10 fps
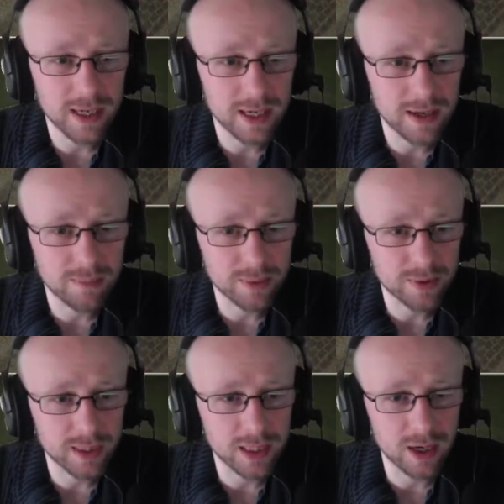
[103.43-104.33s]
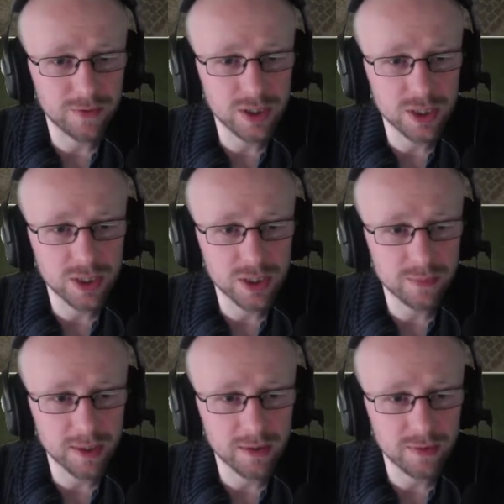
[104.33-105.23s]
But the Carthaginians can
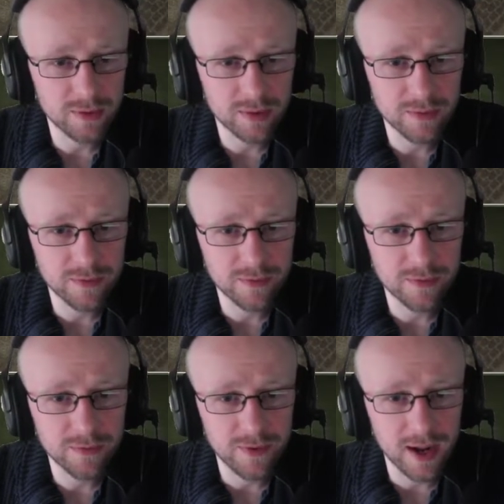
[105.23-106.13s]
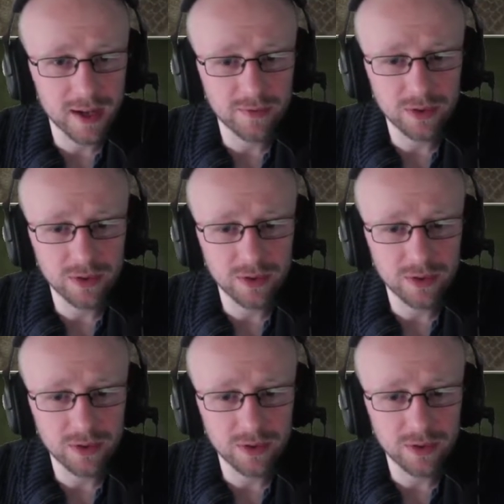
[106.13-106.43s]
bring 5